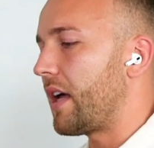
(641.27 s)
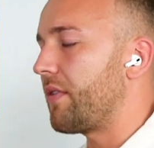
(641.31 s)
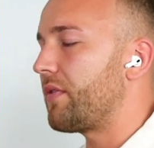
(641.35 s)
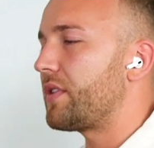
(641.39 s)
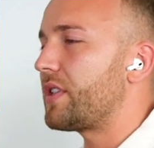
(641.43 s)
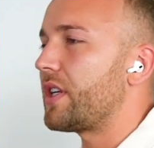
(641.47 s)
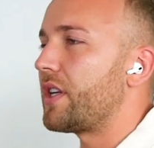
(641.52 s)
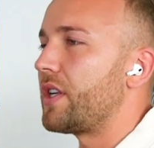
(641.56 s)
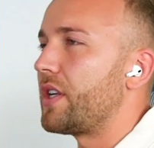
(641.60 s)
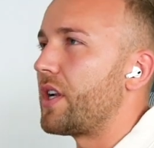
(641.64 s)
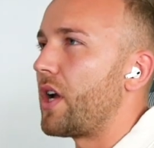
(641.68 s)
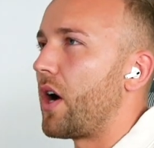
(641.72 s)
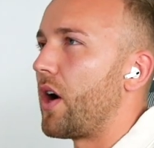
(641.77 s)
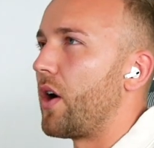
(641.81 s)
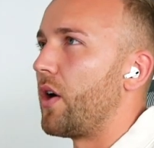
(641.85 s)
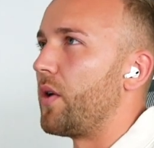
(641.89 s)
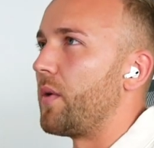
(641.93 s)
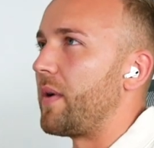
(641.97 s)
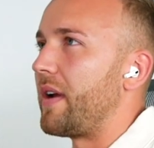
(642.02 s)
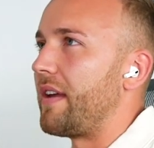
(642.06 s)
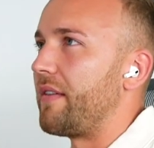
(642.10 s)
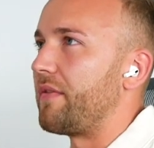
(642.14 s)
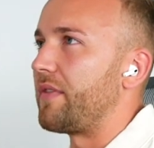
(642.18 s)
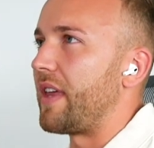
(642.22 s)
love to
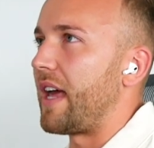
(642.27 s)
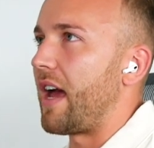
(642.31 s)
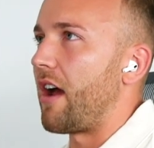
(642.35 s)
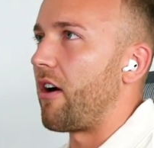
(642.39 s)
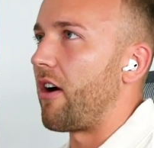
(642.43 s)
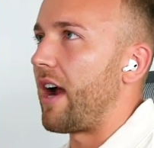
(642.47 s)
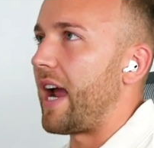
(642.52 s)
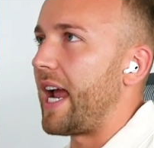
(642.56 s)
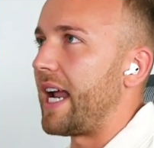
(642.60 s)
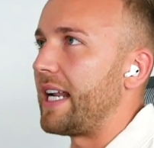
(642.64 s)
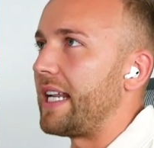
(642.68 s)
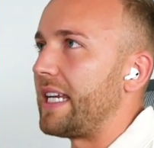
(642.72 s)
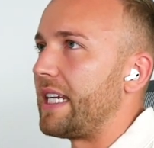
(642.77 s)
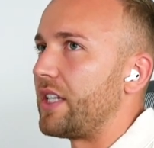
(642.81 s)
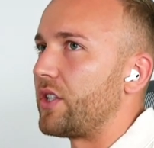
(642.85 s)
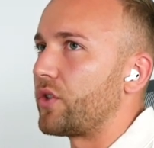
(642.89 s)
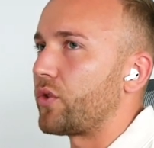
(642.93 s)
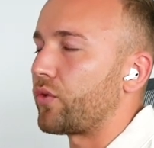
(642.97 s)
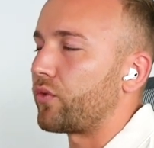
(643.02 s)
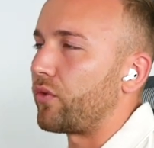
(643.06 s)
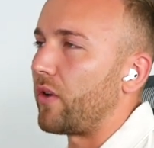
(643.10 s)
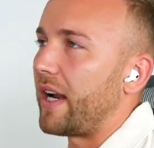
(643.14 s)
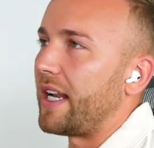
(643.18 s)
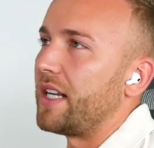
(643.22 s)
know if there are any
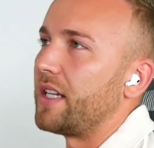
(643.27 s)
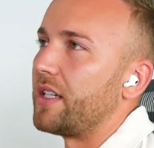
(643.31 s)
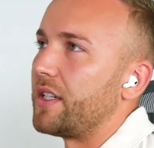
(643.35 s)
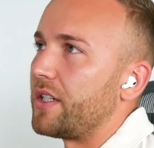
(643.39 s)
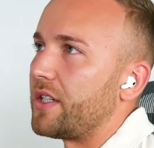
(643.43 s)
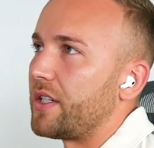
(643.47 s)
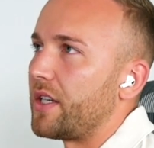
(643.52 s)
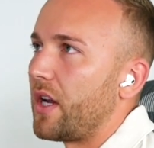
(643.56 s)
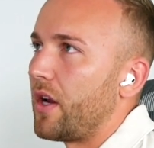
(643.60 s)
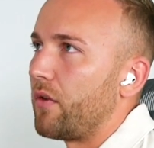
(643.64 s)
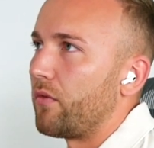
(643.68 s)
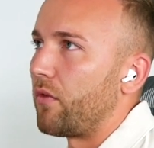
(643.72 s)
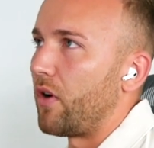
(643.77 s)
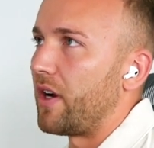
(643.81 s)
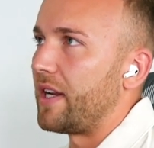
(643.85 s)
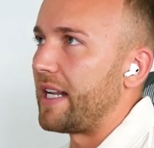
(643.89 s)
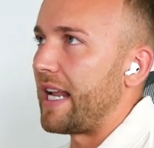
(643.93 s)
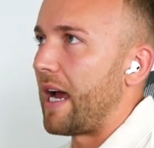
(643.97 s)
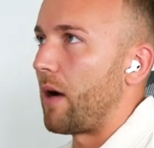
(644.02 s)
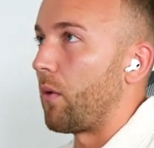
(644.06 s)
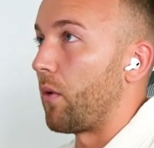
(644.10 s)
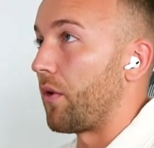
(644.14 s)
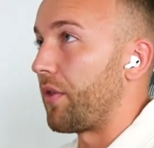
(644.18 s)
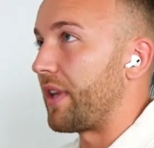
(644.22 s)
trends right
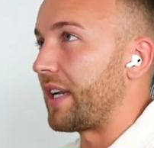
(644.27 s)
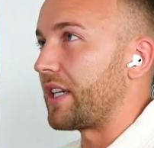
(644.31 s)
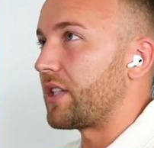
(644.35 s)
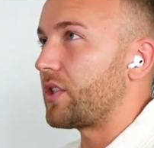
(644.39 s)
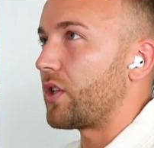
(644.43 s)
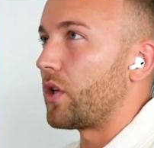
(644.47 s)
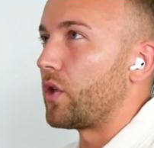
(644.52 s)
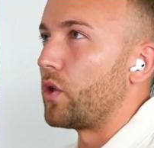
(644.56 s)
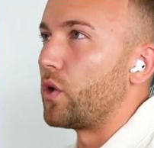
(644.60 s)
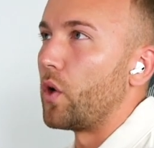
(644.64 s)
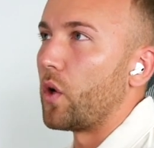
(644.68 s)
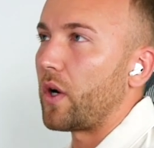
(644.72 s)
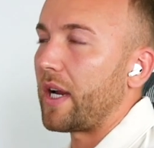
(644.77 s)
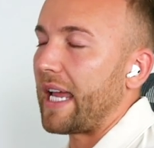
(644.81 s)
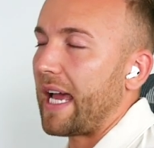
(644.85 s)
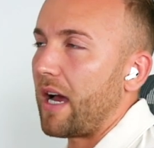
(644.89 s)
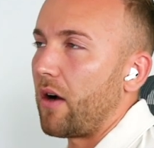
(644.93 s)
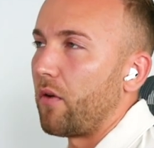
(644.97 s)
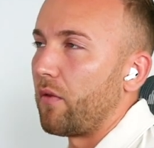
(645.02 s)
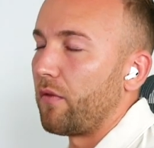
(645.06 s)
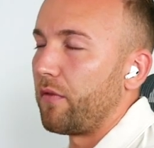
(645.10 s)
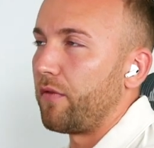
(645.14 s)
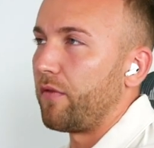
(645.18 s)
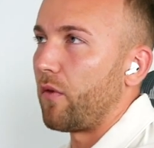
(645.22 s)
now or things to look
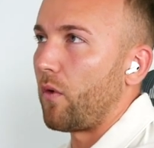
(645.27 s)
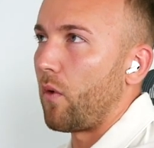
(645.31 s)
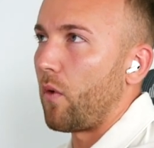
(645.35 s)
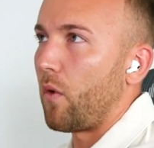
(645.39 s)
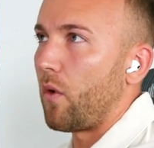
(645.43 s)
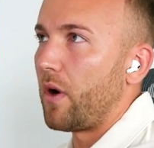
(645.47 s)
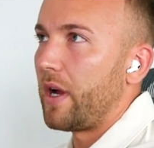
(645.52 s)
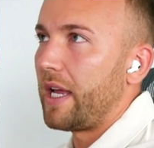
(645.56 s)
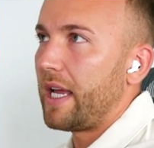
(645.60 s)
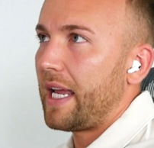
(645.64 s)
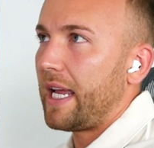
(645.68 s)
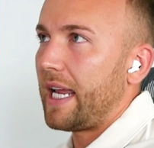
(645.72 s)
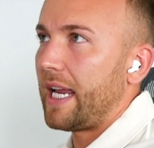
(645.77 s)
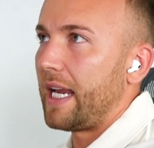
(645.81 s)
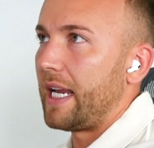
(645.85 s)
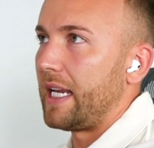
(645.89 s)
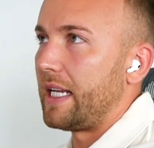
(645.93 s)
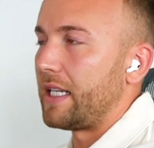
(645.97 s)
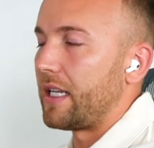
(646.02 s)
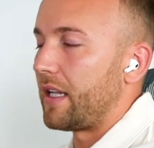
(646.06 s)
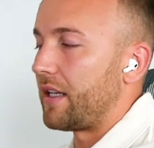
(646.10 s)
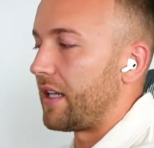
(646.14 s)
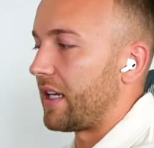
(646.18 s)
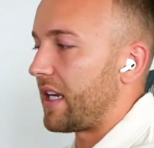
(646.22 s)
out for
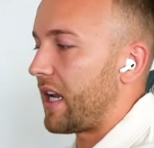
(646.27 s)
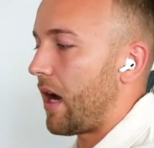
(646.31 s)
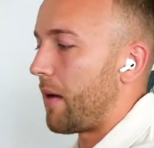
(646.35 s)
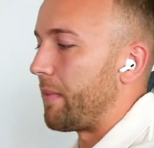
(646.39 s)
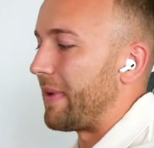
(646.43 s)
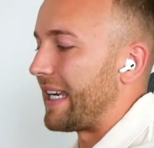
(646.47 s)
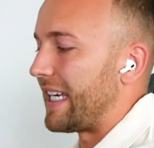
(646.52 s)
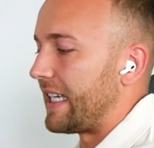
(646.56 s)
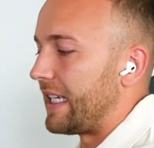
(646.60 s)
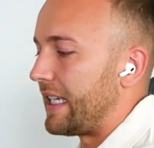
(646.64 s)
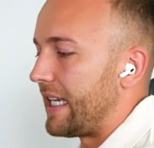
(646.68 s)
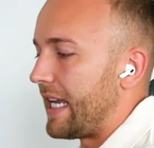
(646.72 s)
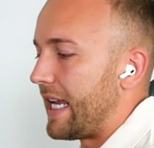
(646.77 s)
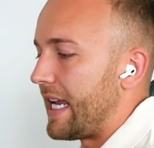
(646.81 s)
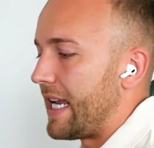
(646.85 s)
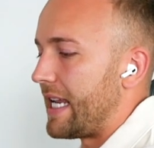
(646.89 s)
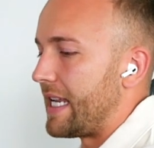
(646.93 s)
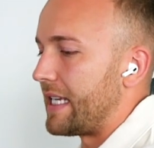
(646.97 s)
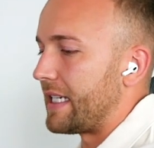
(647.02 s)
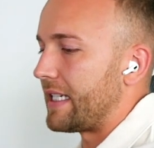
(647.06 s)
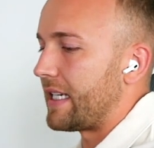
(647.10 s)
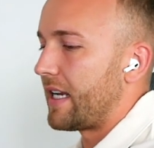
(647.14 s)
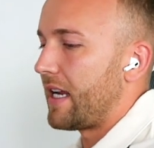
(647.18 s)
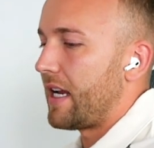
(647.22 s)
in the coming
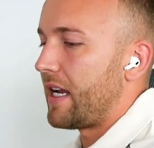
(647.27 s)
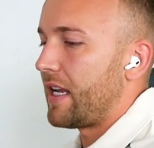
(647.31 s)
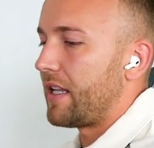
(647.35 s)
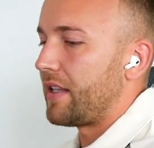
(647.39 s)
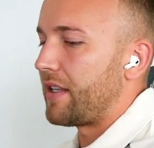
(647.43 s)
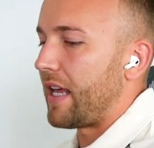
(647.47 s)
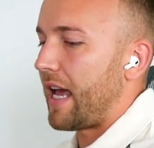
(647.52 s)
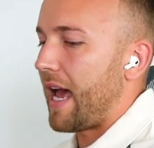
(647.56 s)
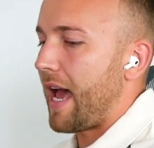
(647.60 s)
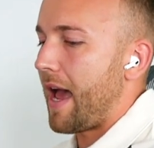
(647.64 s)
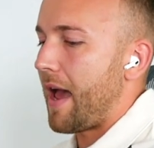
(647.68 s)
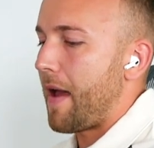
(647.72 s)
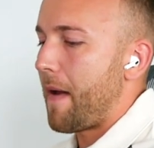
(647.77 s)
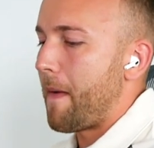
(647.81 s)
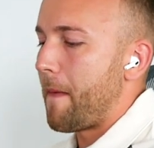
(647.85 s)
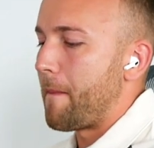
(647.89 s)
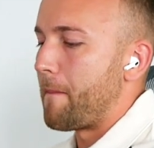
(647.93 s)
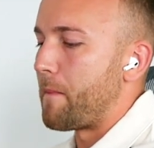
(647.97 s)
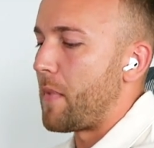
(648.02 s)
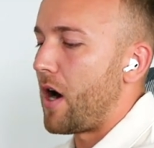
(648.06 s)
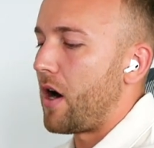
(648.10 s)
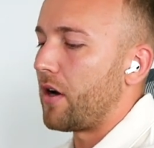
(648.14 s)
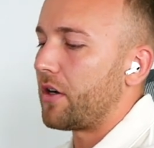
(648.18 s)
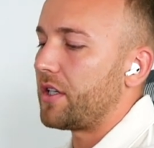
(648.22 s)
years that
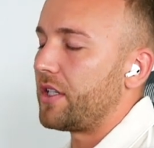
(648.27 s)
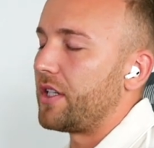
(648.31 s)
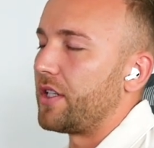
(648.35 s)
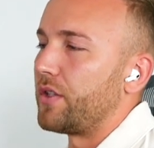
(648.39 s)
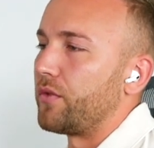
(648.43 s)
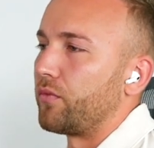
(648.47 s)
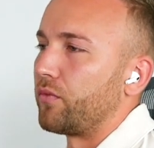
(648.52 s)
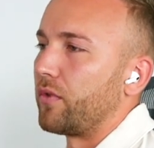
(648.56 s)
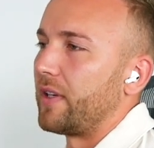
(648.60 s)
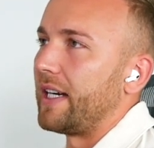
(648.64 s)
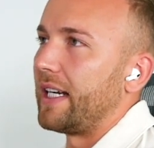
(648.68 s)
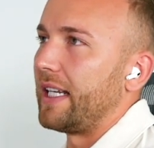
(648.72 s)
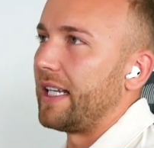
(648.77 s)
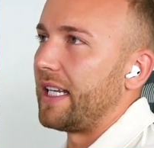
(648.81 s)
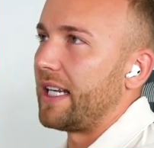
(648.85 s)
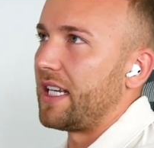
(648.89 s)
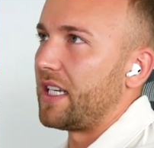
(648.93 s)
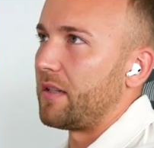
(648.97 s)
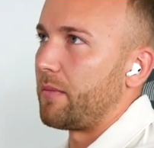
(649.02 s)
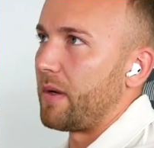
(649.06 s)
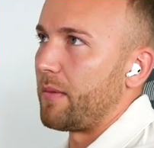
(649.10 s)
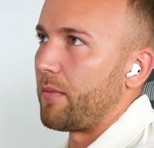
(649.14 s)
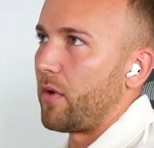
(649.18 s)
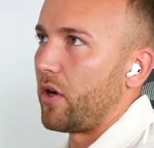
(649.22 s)
marketers really
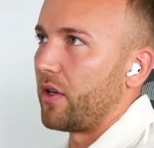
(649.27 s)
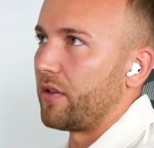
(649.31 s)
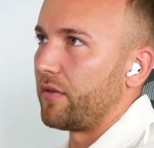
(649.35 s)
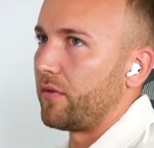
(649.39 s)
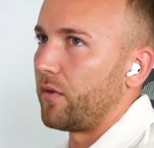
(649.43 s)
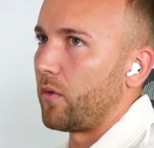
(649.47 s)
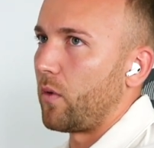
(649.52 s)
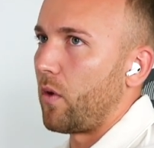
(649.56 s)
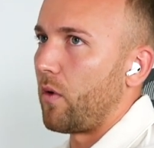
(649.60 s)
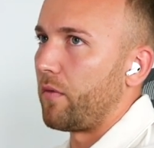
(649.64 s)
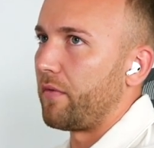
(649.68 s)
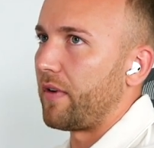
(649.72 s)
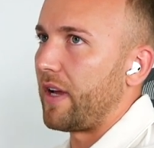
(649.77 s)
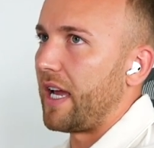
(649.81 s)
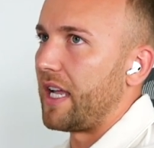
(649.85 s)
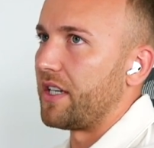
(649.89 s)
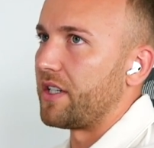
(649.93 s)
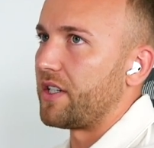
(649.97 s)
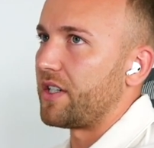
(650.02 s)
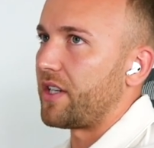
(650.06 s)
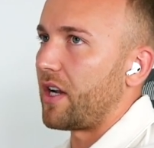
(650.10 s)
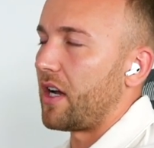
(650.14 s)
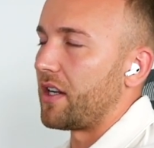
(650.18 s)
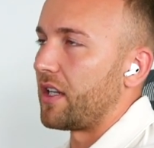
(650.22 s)
need to be mindful of
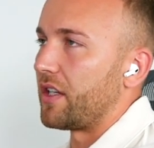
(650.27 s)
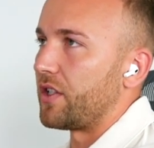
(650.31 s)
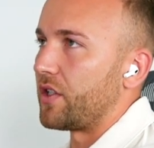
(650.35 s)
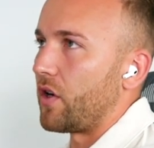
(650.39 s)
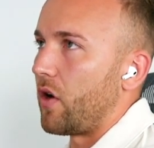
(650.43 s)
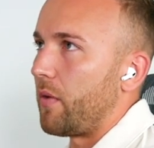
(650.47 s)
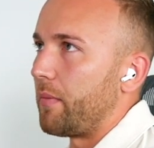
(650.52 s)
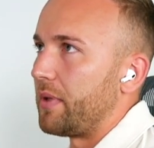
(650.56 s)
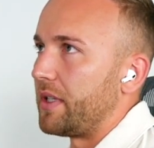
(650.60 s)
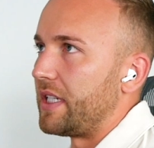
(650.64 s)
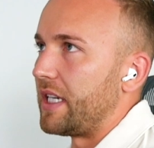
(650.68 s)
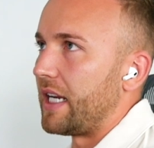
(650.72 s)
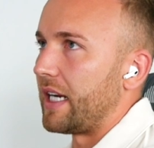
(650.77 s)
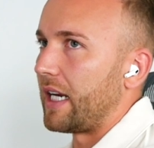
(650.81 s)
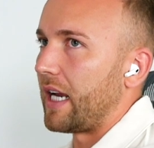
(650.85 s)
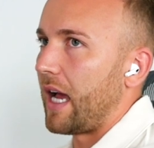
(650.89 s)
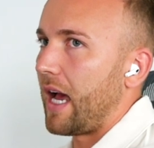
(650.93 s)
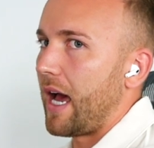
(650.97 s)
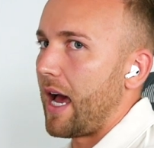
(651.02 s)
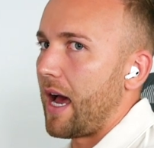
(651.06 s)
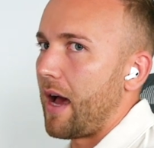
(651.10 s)
and start adopting.